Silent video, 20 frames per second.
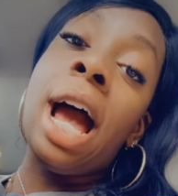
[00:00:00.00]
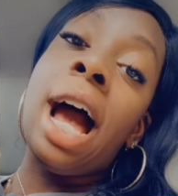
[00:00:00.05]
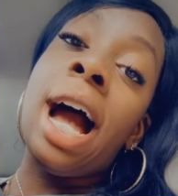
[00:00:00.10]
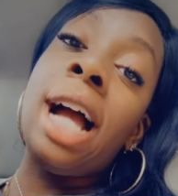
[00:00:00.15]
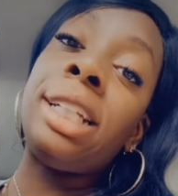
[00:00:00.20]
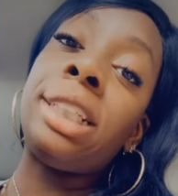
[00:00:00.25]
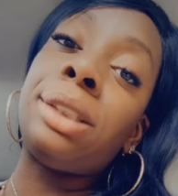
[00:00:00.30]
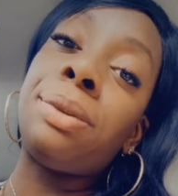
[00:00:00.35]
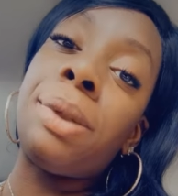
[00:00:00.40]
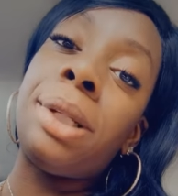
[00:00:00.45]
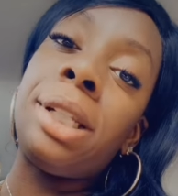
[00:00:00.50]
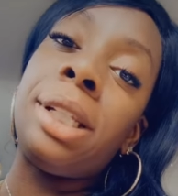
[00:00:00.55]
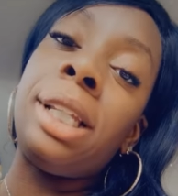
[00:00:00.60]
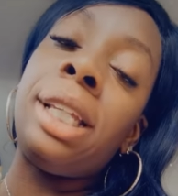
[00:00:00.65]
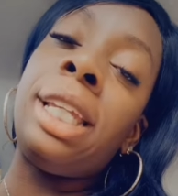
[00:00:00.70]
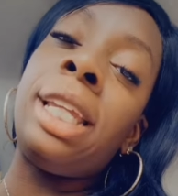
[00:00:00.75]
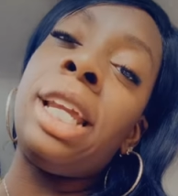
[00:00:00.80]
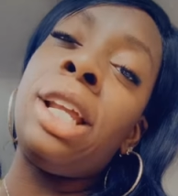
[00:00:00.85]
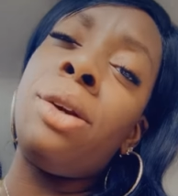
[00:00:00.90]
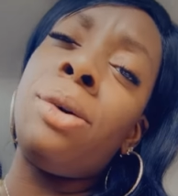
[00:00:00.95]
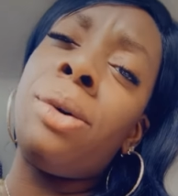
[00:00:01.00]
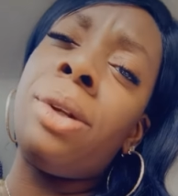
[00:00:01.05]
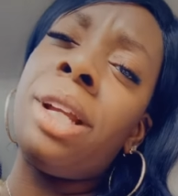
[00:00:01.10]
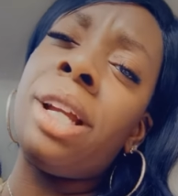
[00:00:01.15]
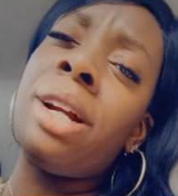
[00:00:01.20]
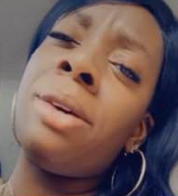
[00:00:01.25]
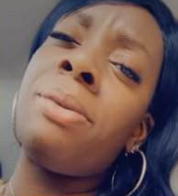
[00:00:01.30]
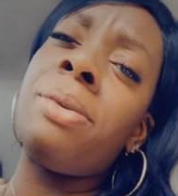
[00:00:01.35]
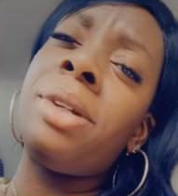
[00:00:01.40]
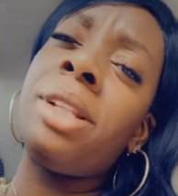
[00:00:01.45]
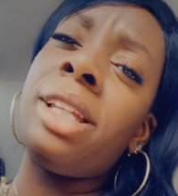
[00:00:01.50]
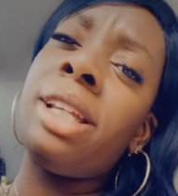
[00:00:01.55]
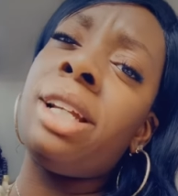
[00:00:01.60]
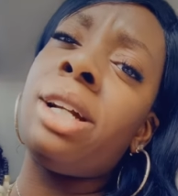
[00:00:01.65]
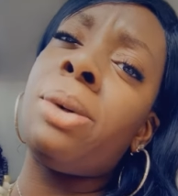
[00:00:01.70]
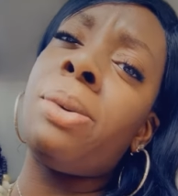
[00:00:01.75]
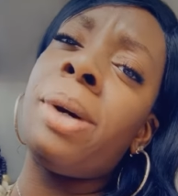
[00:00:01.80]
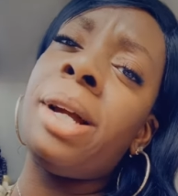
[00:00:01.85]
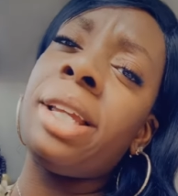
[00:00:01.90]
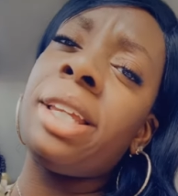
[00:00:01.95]
I just wanted to get on here really
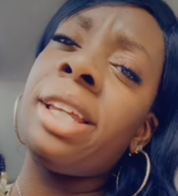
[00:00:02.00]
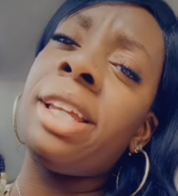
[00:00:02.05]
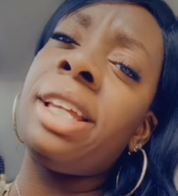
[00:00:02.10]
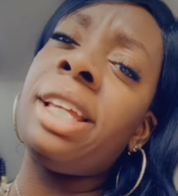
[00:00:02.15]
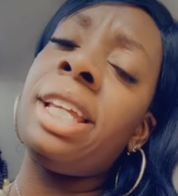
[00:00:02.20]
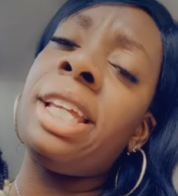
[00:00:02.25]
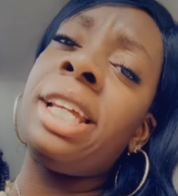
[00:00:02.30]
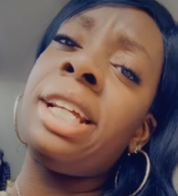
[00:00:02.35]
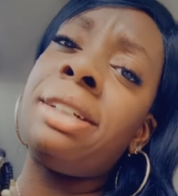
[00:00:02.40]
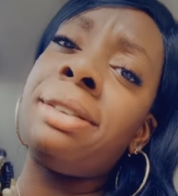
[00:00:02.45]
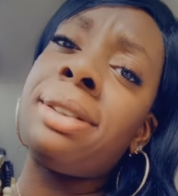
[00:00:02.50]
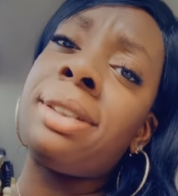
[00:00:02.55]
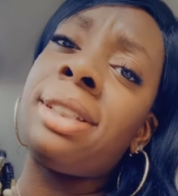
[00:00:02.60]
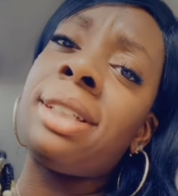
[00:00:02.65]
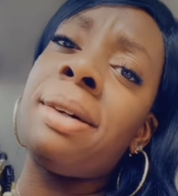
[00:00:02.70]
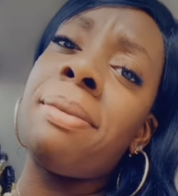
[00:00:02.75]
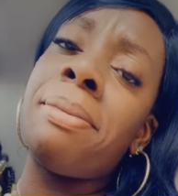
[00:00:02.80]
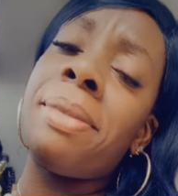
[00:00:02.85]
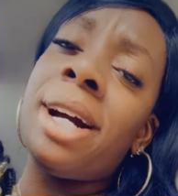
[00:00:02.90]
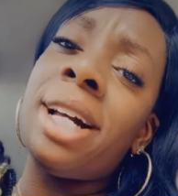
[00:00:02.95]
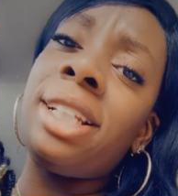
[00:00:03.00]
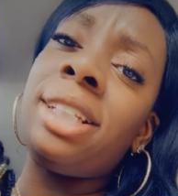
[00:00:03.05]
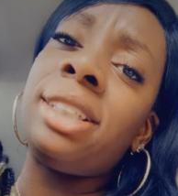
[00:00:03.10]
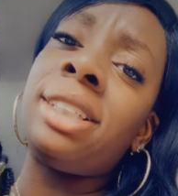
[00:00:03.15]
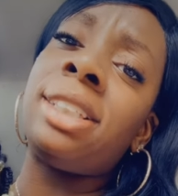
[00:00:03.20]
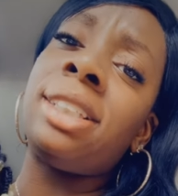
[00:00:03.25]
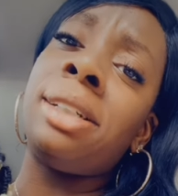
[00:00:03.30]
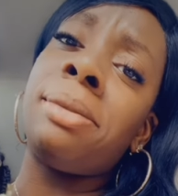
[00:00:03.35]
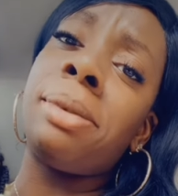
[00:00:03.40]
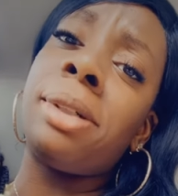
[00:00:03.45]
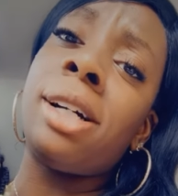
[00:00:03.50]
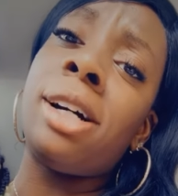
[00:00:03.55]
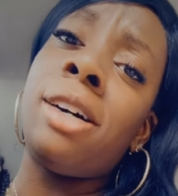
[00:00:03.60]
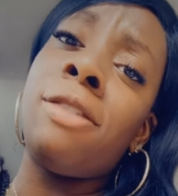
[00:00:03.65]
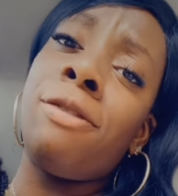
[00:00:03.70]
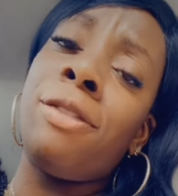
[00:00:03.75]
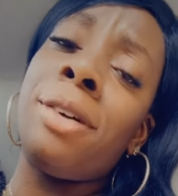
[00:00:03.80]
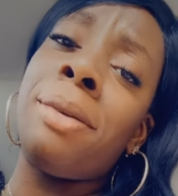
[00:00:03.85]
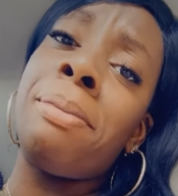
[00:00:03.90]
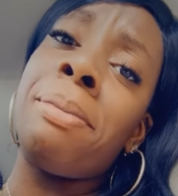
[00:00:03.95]
quick and give somebody some
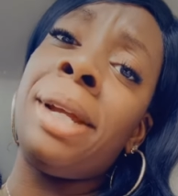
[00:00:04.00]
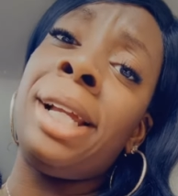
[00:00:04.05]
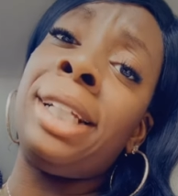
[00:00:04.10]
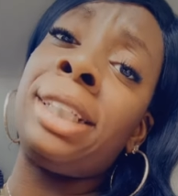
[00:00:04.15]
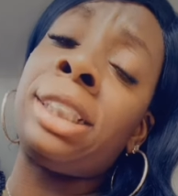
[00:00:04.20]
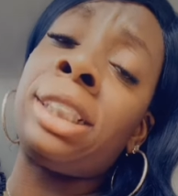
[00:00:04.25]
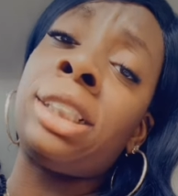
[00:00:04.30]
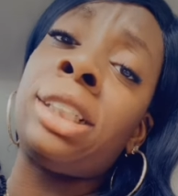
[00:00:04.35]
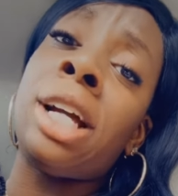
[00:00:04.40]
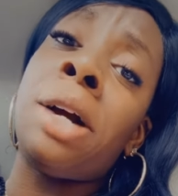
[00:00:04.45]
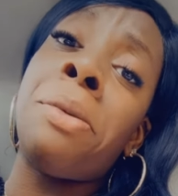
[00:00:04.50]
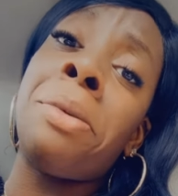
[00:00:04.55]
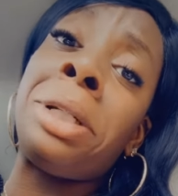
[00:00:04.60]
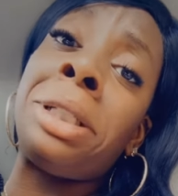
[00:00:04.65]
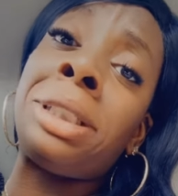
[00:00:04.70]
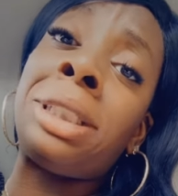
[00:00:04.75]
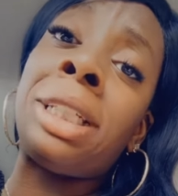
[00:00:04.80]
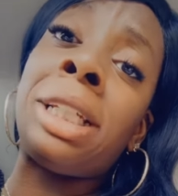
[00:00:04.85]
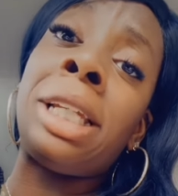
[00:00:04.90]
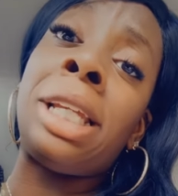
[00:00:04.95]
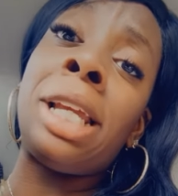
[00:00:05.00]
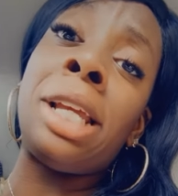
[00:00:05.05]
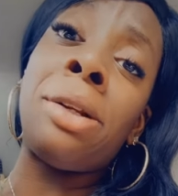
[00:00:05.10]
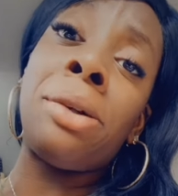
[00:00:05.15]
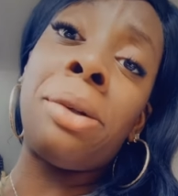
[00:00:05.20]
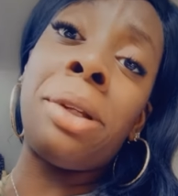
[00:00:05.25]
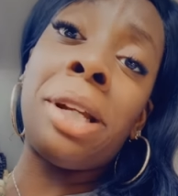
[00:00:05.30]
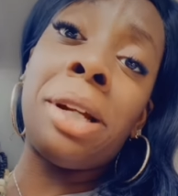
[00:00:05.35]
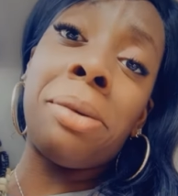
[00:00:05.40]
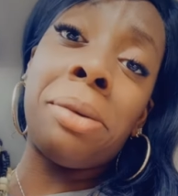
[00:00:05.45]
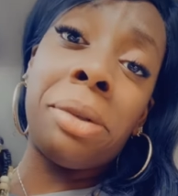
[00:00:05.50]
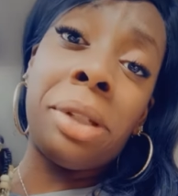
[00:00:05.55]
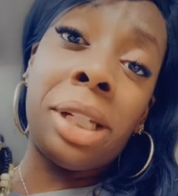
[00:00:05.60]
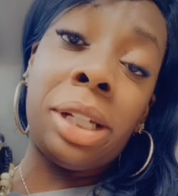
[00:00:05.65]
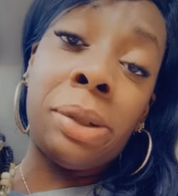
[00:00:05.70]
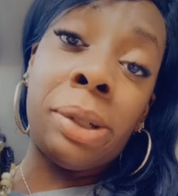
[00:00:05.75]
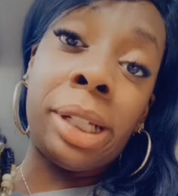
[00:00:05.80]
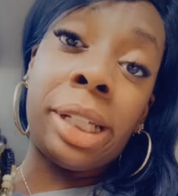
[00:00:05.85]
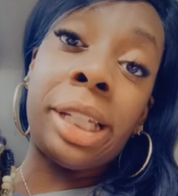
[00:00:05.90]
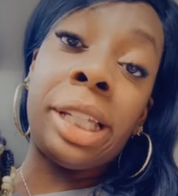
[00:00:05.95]
confirmation. I wanted to get on here really
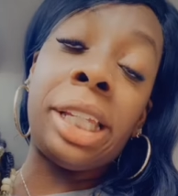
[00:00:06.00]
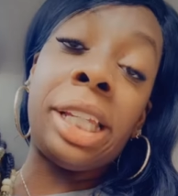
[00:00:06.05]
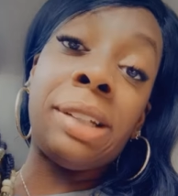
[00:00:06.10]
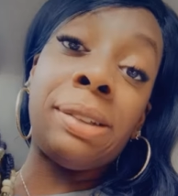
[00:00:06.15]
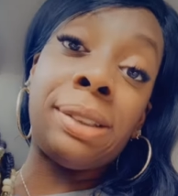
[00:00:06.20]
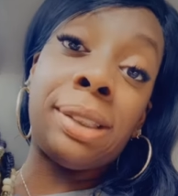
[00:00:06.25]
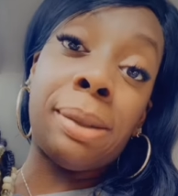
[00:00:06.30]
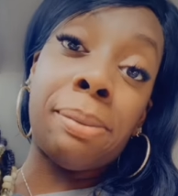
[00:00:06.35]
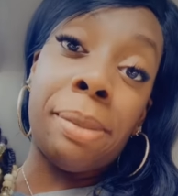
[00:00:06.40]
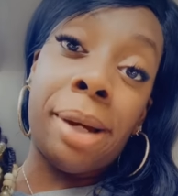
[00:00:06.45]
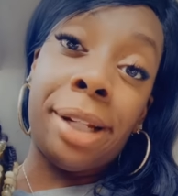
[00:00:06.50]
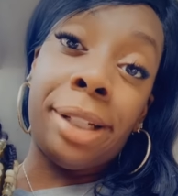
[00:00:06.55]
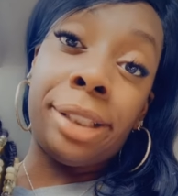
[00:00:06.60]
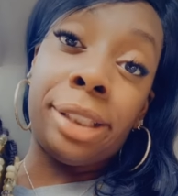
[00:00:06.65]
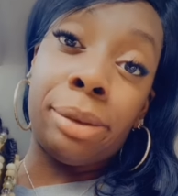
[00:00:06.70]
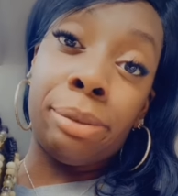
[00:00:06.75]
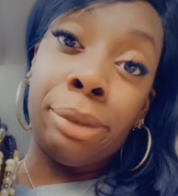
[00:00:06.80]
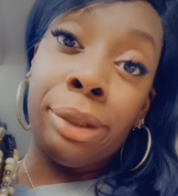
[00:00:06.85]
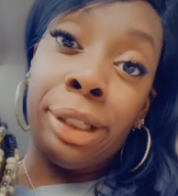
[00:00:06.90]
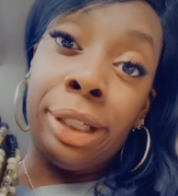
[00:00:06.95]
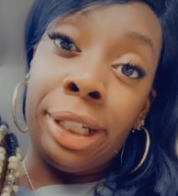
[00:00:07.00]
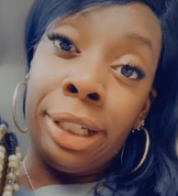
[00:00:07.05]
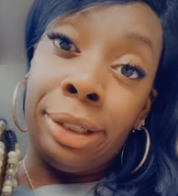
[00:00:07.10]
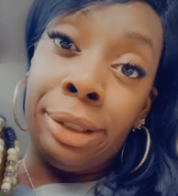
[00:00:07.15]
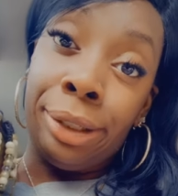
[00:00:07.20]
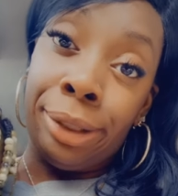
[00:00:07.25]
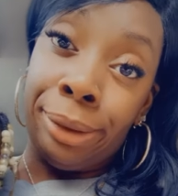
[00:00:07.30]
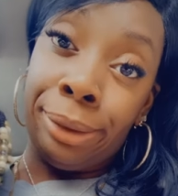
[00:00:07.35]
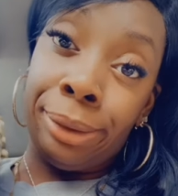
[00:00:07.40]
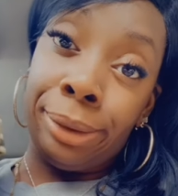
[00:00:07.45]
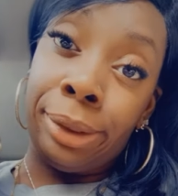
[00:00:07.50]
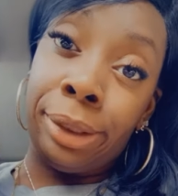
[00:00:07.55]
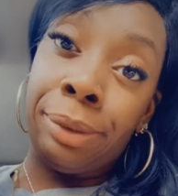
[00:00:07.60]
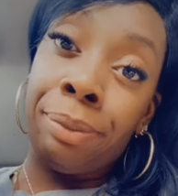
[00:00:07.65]
quick and give somebody some good news.